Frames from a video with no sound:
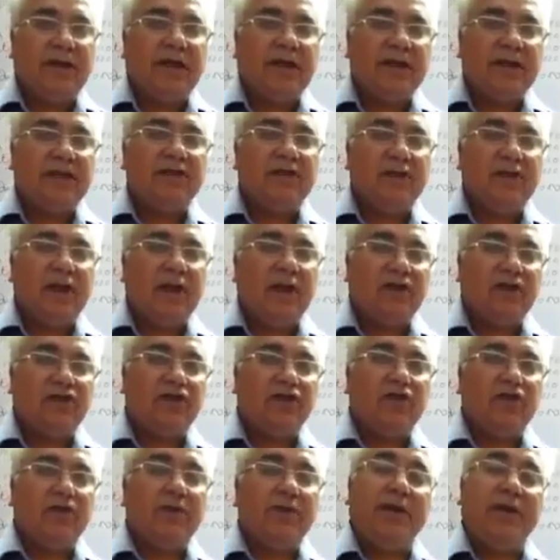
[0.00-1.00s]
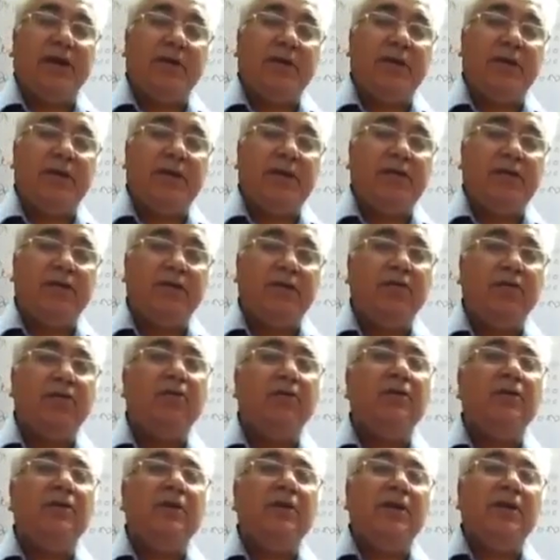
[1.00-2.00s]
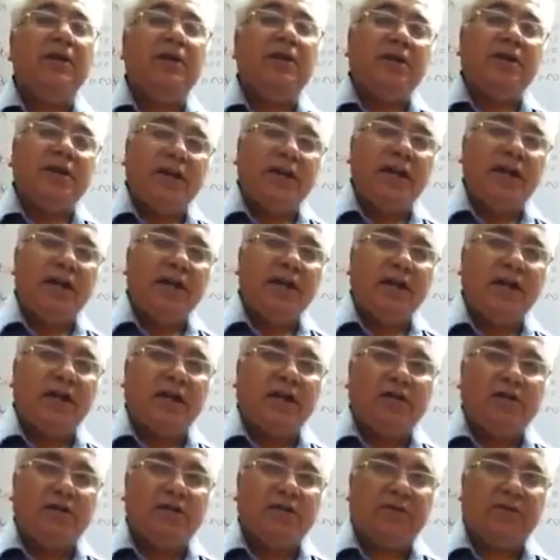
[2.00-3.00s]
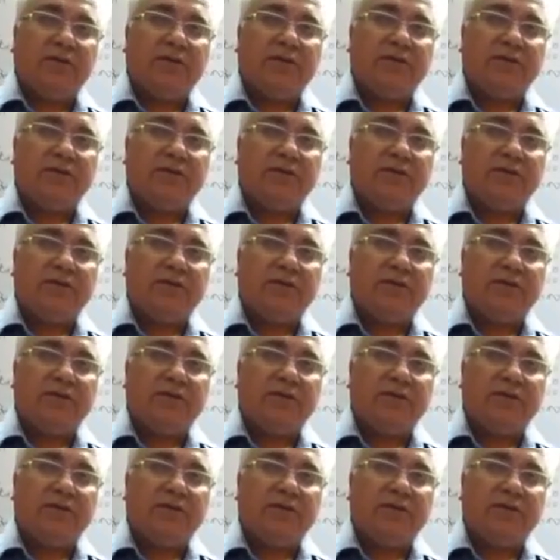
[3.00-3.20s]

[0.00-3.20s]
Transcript: that is also to be debited to trading account.